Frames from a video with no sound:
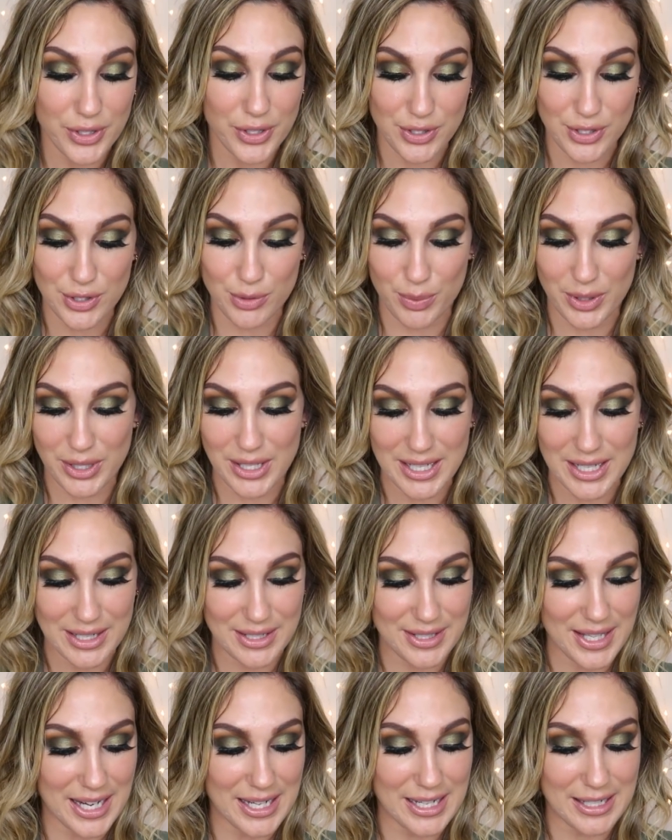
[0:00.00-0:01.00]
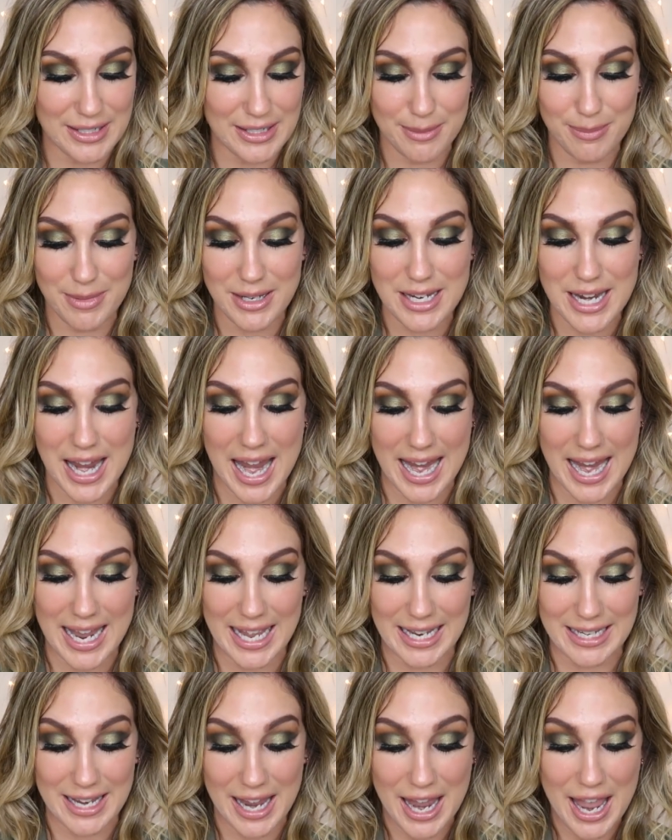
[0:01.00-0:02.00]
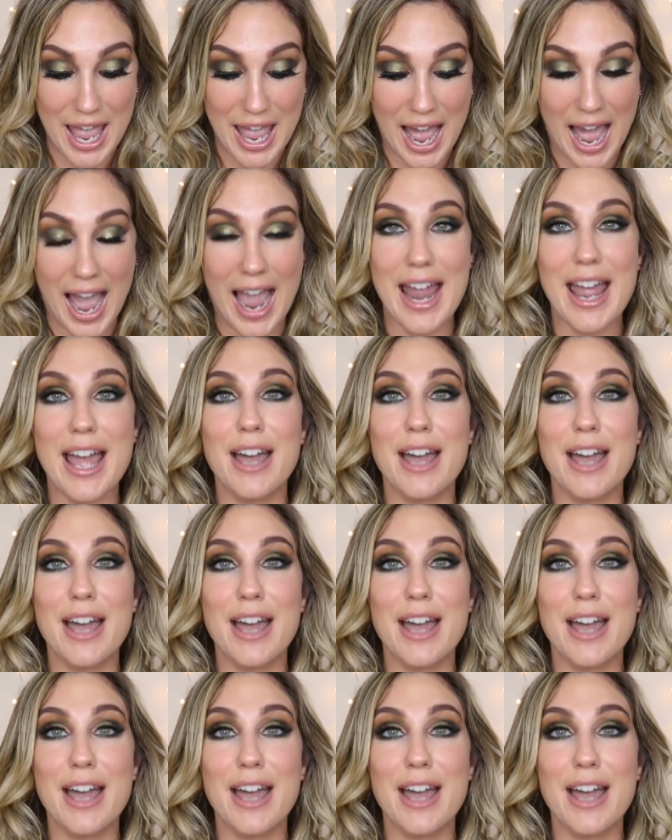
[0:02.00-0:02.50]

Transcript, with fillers: This is really exciting to me, and I